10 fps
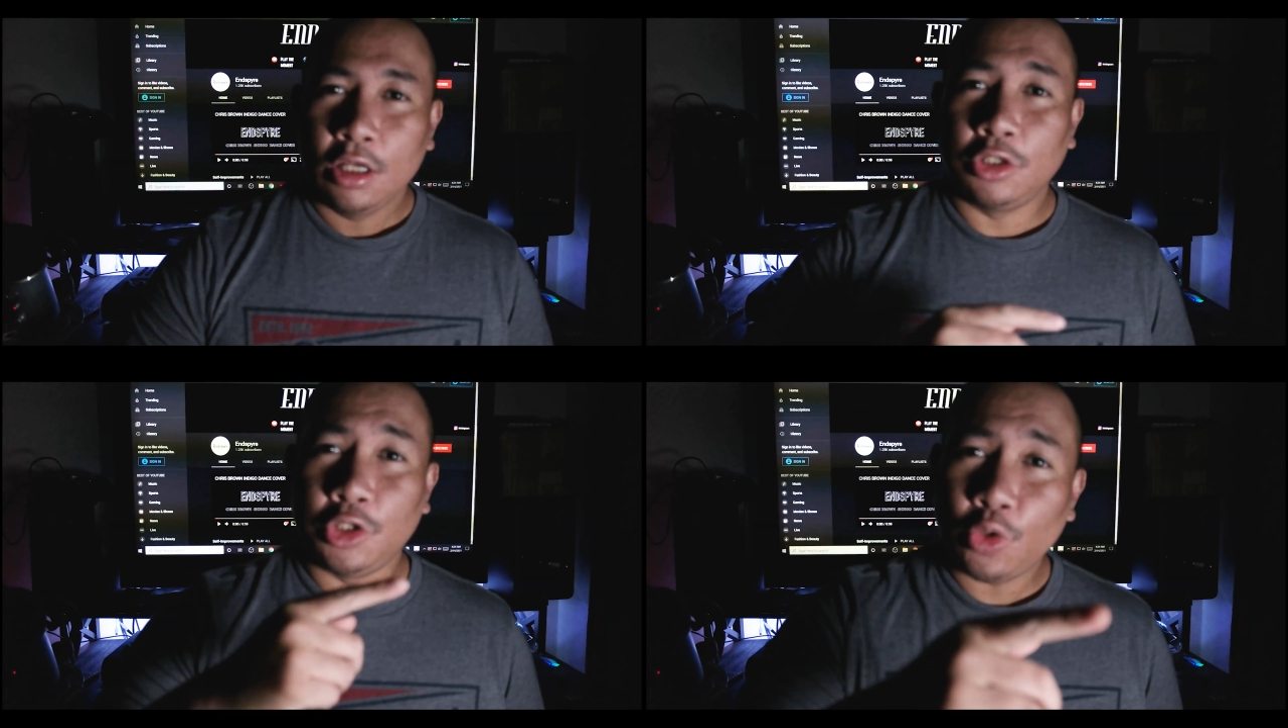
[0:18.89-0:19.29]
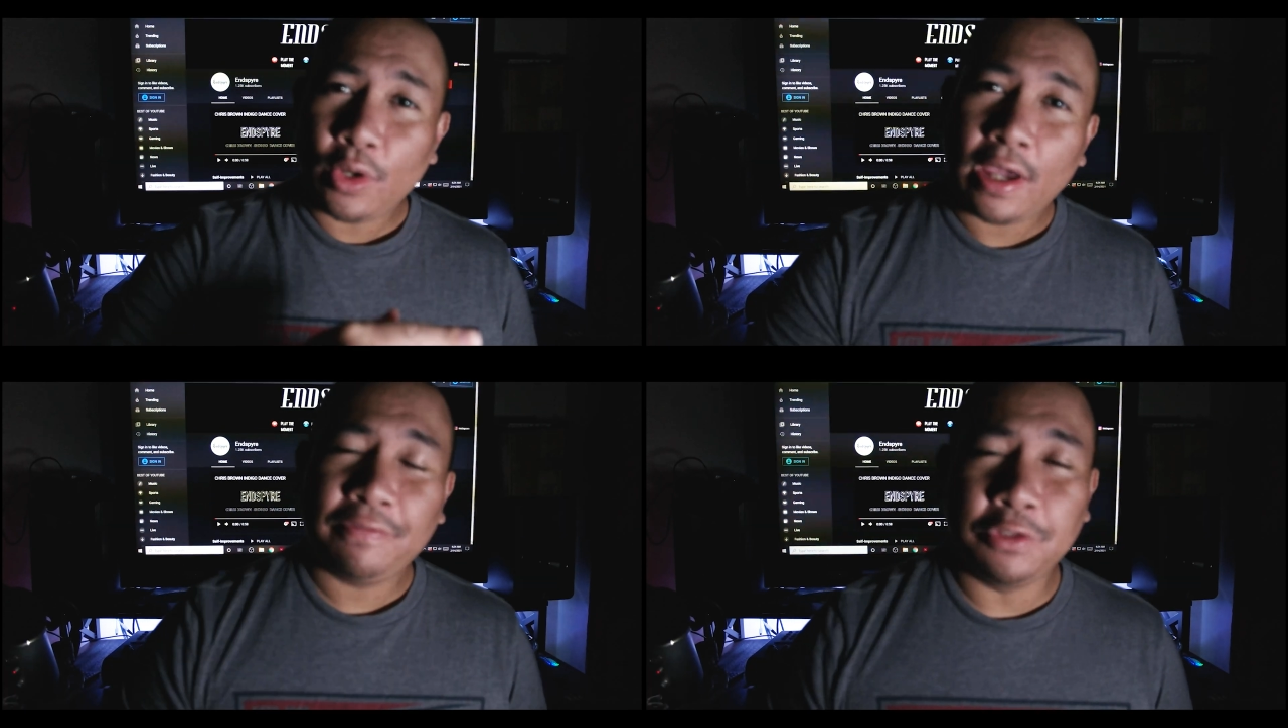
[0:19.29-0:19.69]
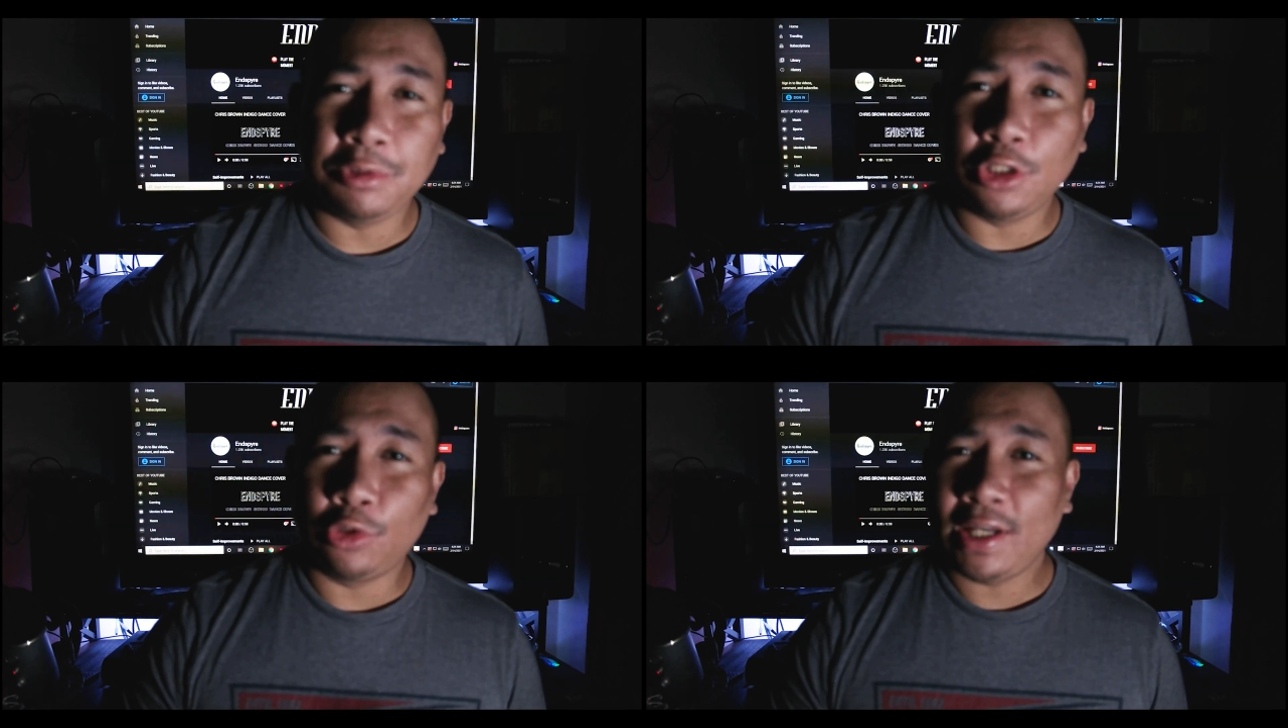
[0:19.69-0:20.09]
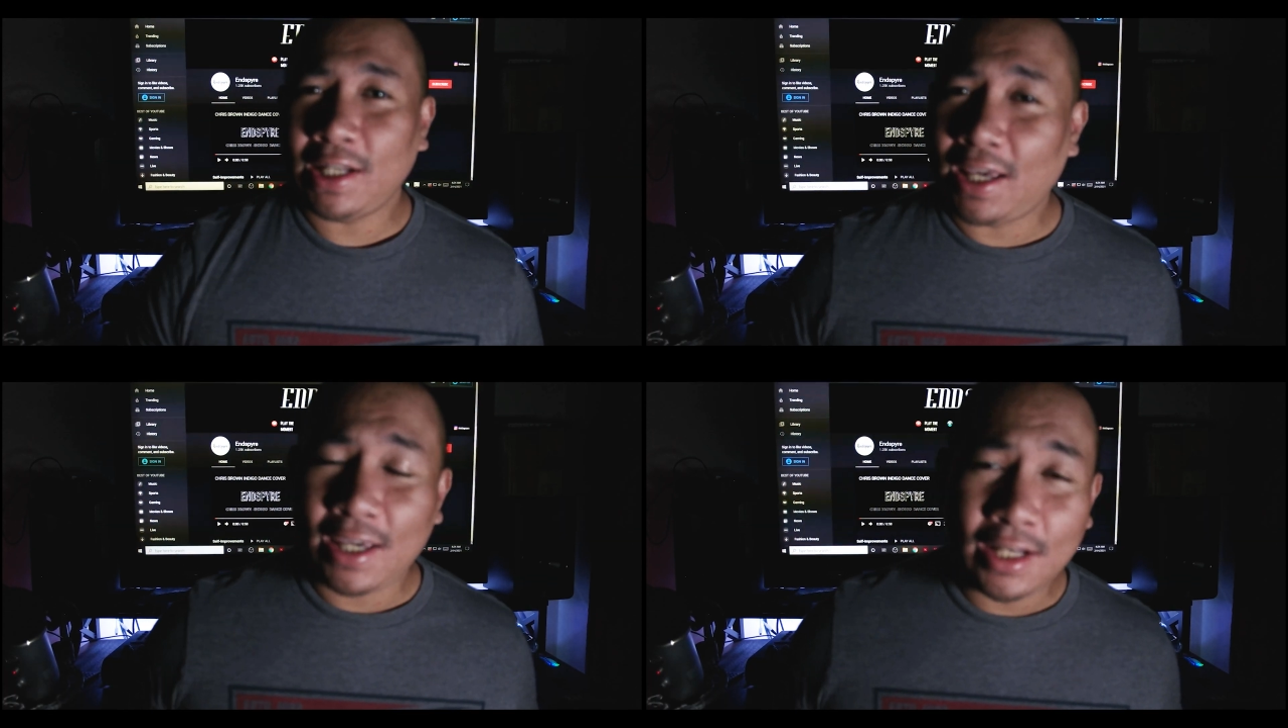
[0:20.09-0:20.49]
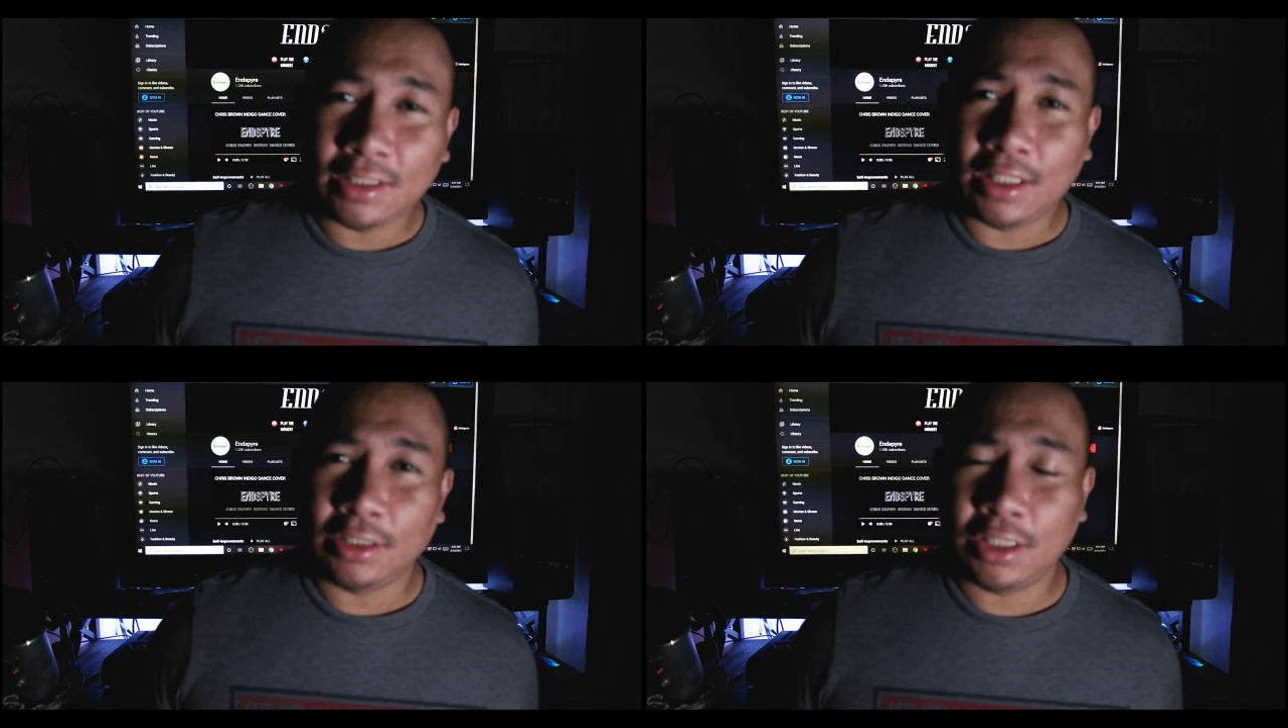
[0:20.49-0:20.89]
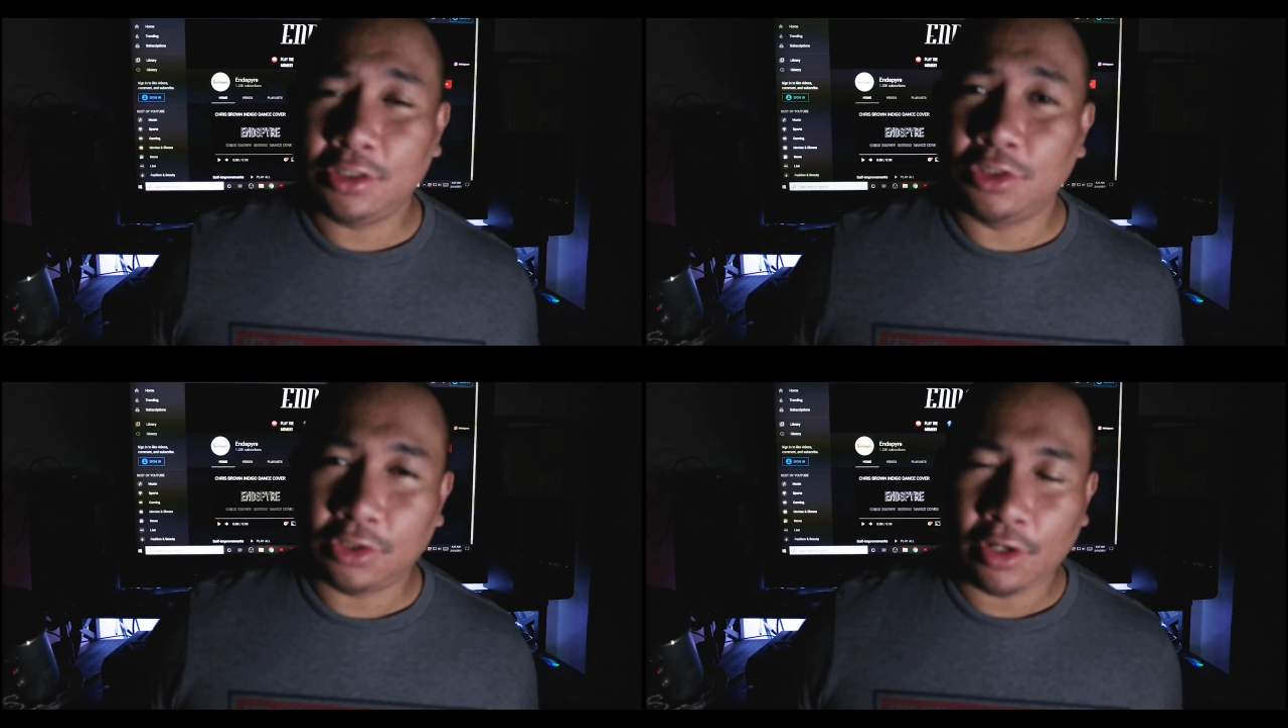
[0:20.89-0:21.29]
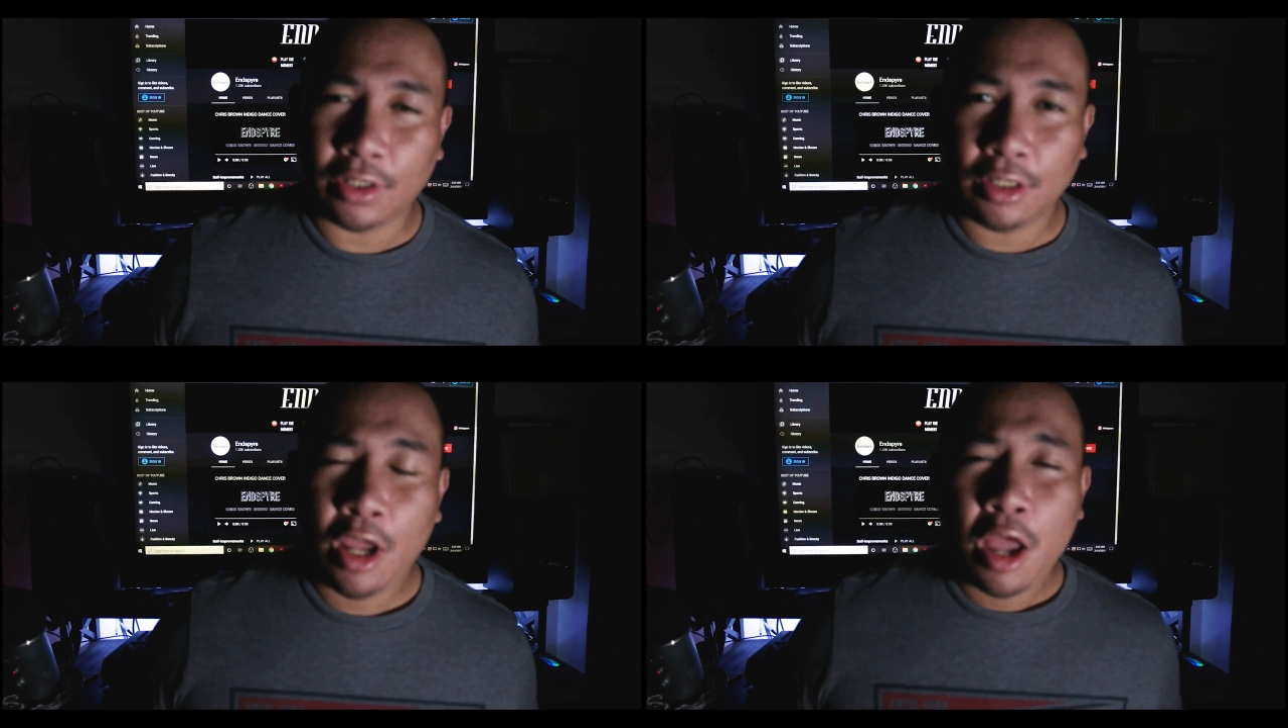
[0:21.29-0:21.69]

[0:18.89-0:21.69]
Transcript: You don't have to be great at anything just to start,